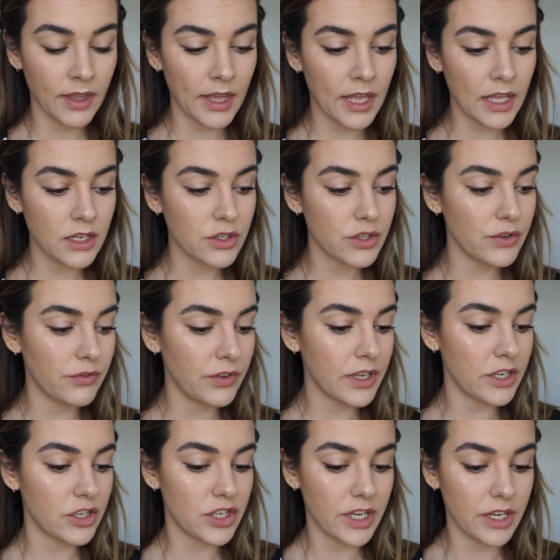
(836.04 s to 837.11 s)
And to
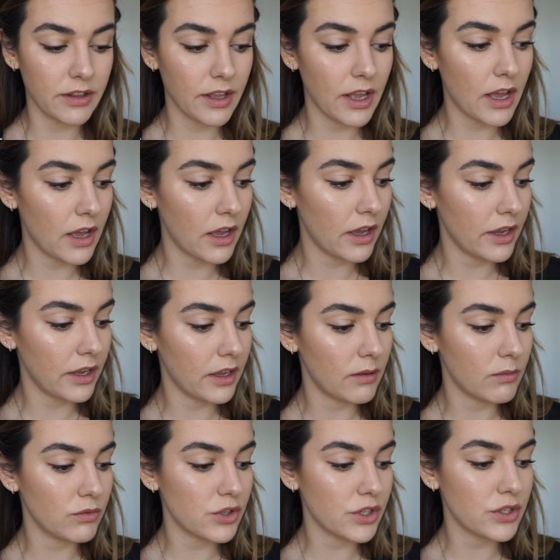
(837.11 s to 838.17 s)
finish it, I
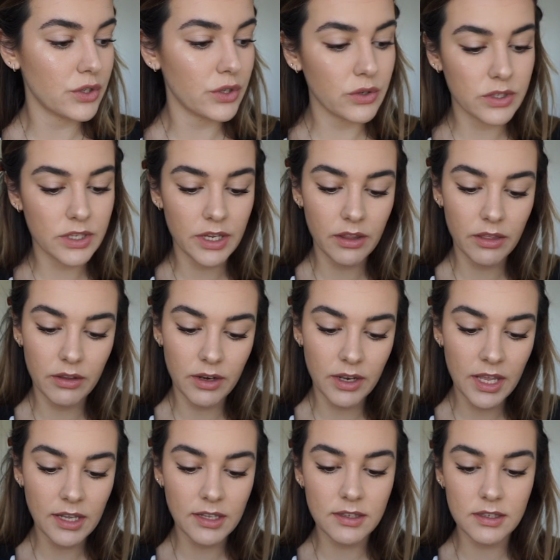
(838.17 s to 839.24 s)
am just using the
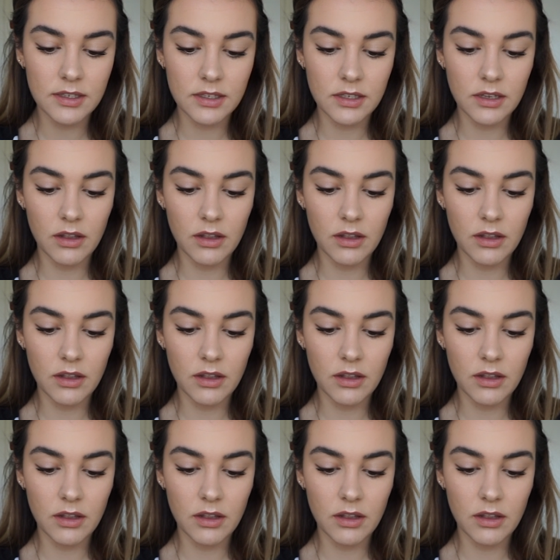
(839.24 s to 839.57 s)
NYX